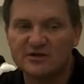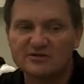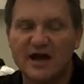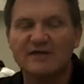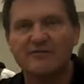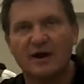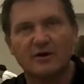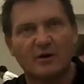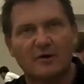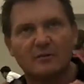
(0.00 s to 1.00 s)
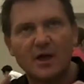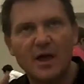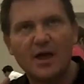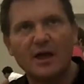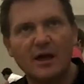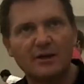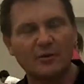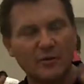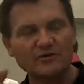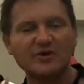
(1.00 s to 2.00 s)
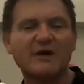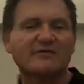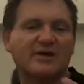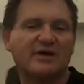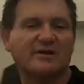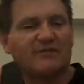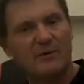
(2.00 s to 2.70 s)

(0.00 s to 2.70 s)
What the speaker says: because the witchcraft in